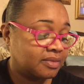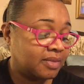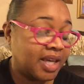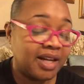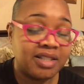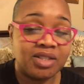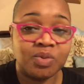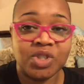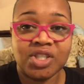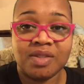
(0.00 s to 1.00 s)
man, I just
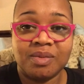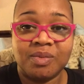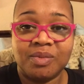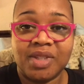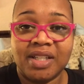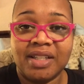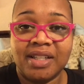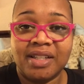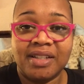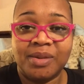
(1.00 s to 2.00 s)
wish
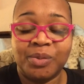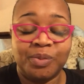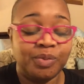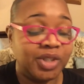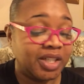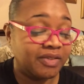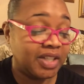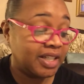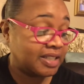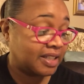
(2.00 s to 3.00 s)
we could have
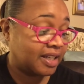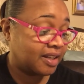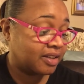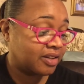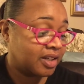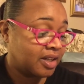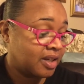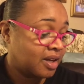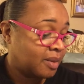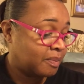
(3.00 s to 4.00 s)
done it together.
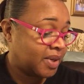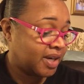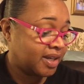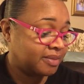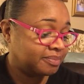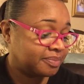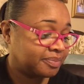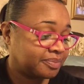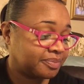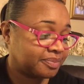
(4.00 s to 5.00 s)
But
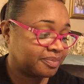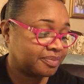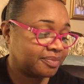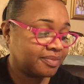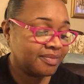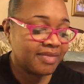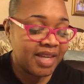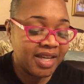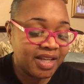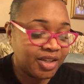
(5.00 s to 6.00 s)

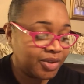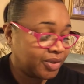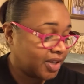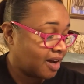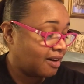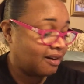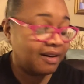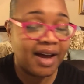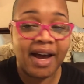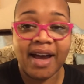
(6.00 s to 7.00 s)
anywho,
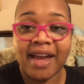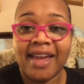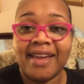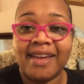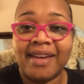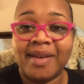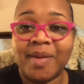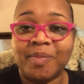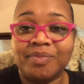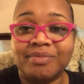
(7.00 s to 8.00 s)
y'all, I
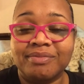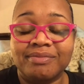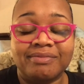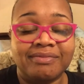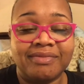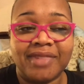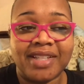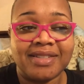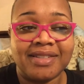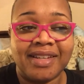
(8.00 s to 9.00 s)
am, like
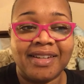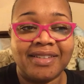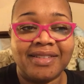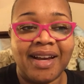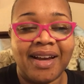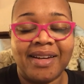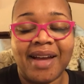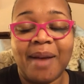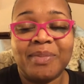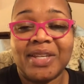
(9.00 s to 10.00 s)
I said,
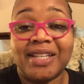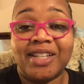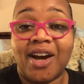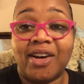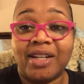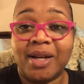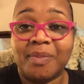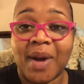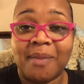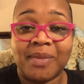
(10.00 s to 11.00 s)
I'm getting caught up.
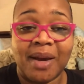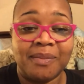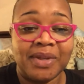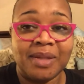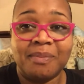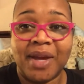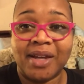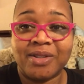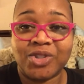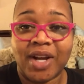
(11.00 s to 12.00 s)
I'm getting
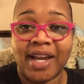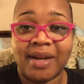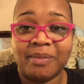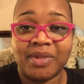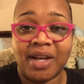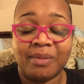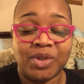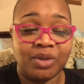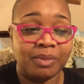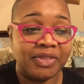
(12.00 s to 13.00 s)
back on track. I'm
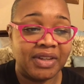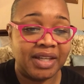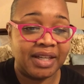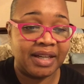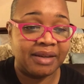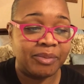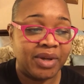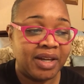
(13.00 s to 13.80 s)
doing my thing. I'm